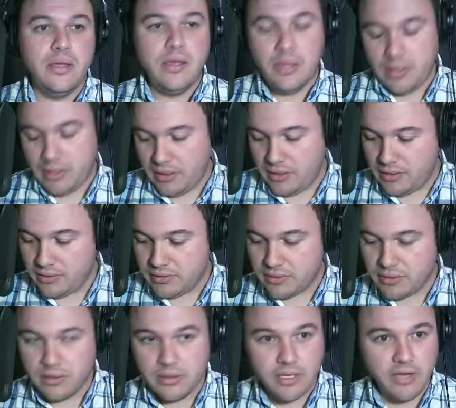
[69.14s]
is
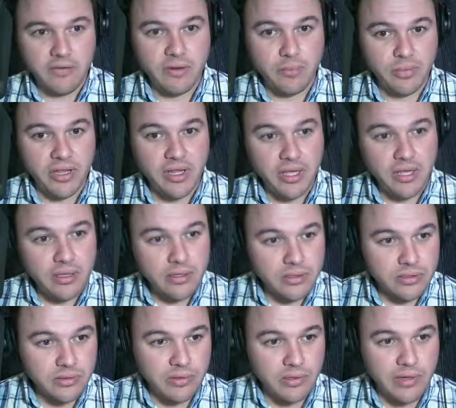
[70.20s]
give it a play
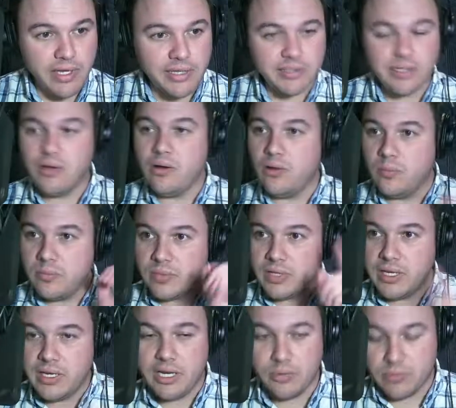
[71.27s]
so you guys at home
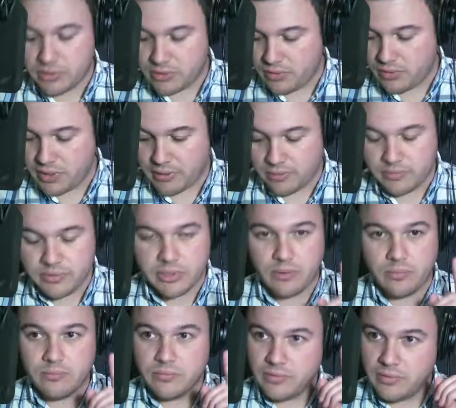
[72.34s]
can hear what's going on.
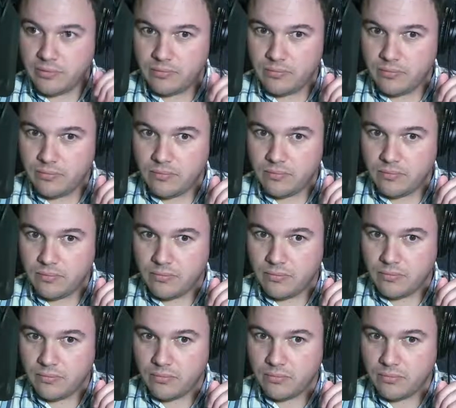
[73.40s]

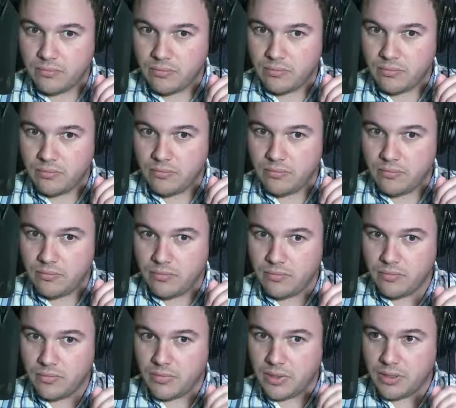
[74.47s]
So this is for
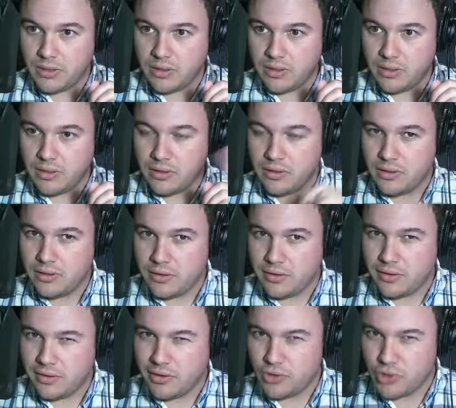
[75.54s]
real.
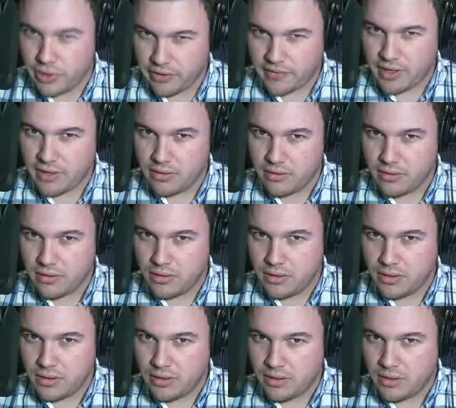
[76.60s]
Did you hear that?
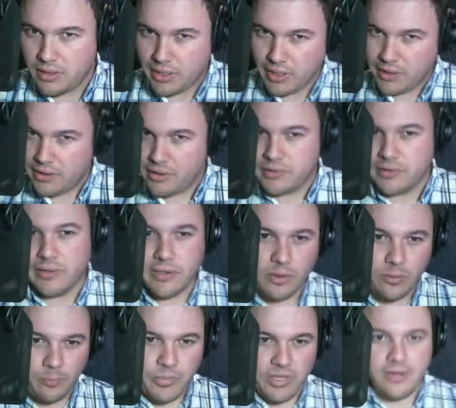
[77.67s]
There's a little
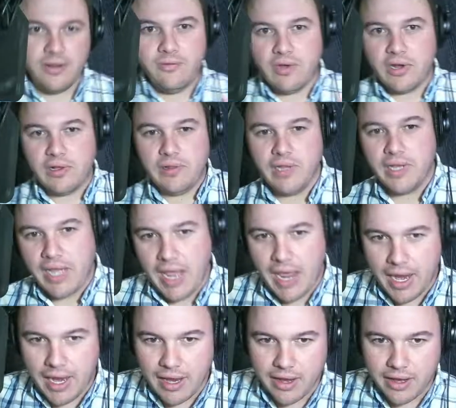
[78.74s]
bit of a click
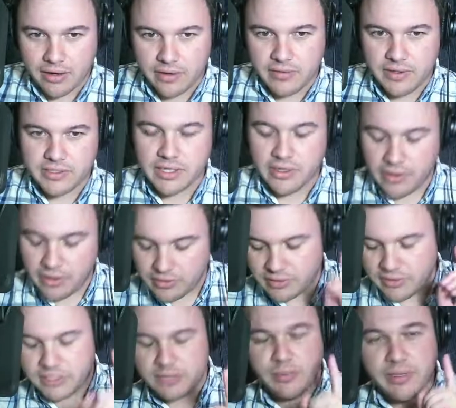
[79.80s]
hanging out in this area. So
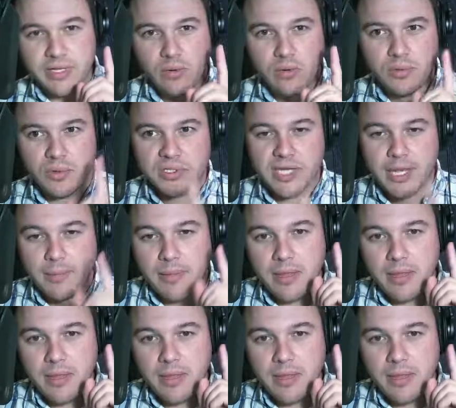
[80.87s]
let's play that one more time.